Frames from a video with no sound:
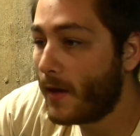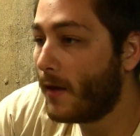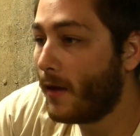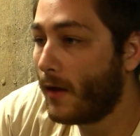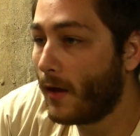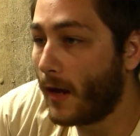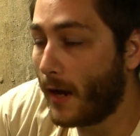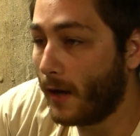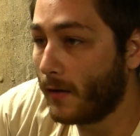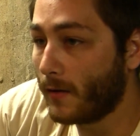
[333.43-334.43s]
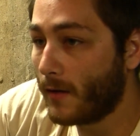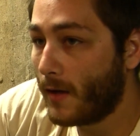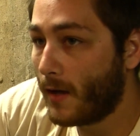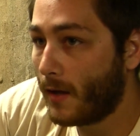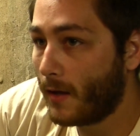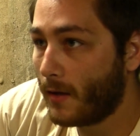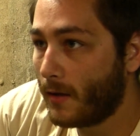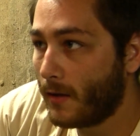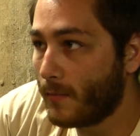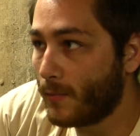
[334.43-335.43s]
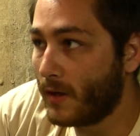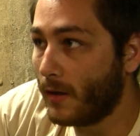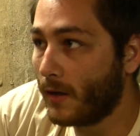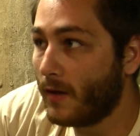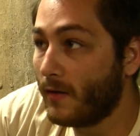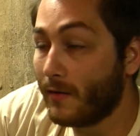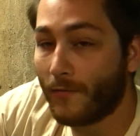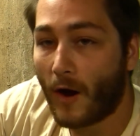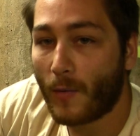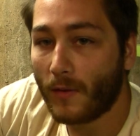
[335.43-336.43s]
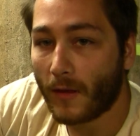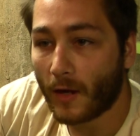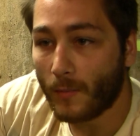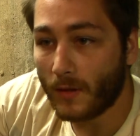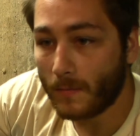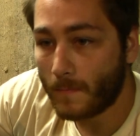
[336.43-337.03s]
and being in the environment that I'm in,